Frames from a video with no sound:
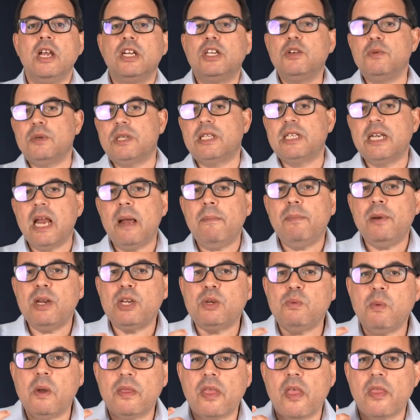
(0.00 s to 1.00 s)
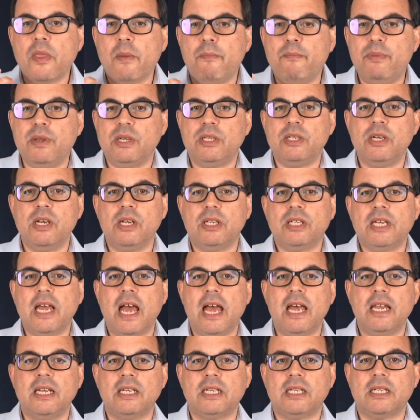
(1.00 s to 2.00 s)
To establish whether the business
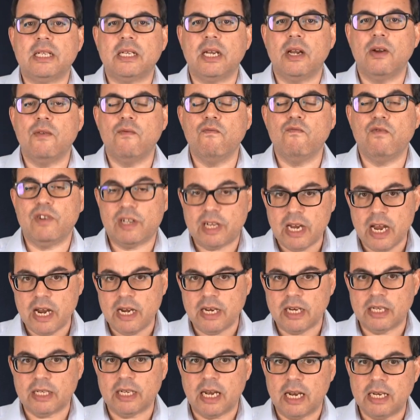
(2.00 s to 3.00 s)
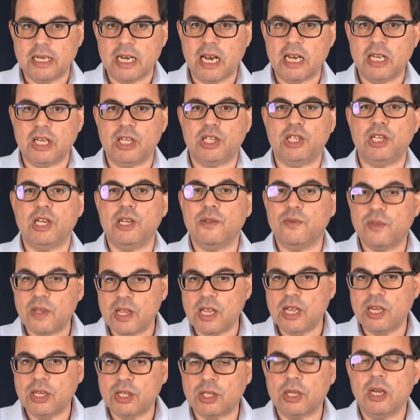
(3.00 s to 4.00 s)
has retained its identity,
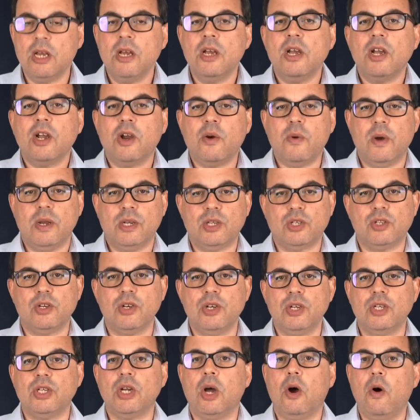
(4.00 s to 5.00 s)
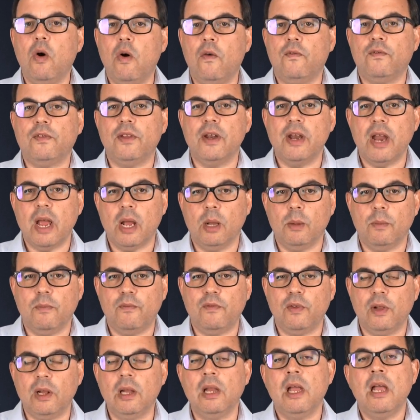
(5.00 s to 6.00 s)
these questions are often
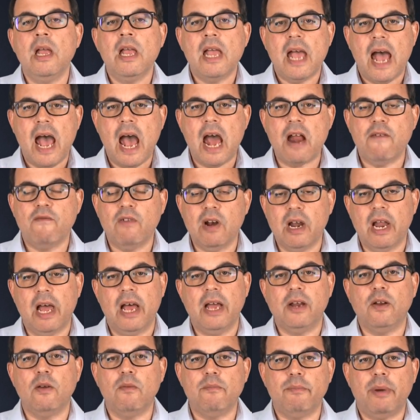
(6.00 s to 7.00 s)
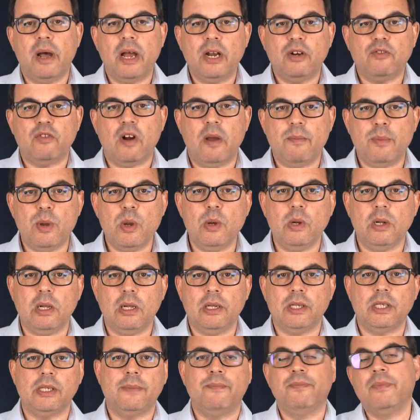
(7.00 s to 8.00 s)
helpful and relied on by
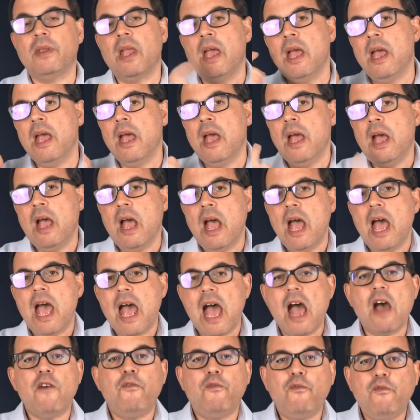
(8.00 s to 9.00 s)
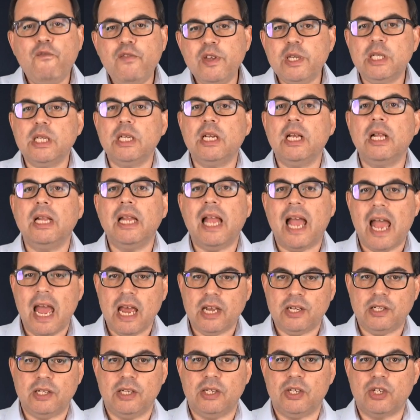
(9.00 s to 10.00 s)
tribunals have physical
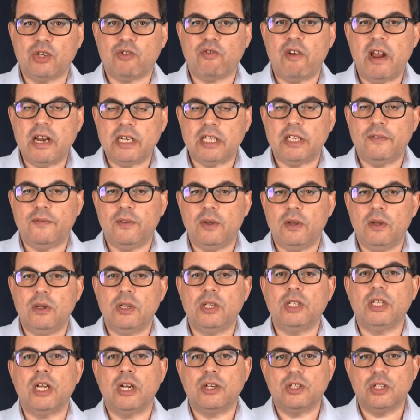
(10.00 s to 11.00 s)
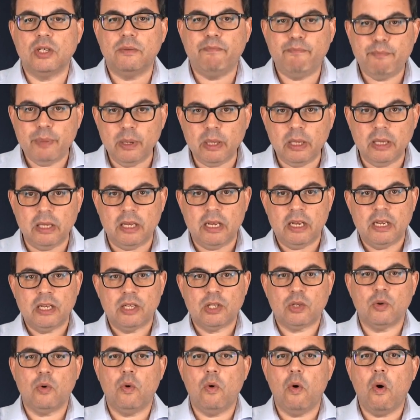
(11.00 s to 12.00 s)
assets transferred, such as
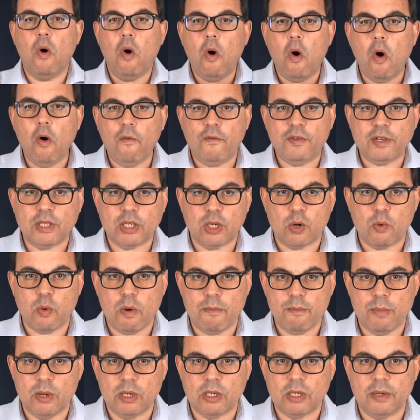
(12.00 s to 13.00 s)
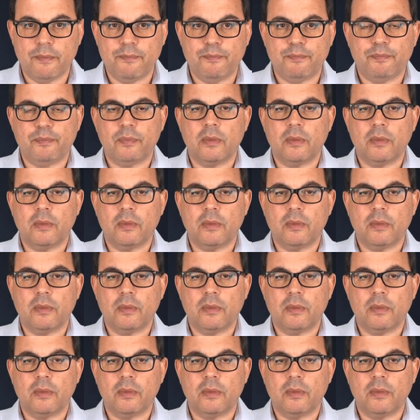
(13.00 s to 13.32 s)
buildings or office equipment?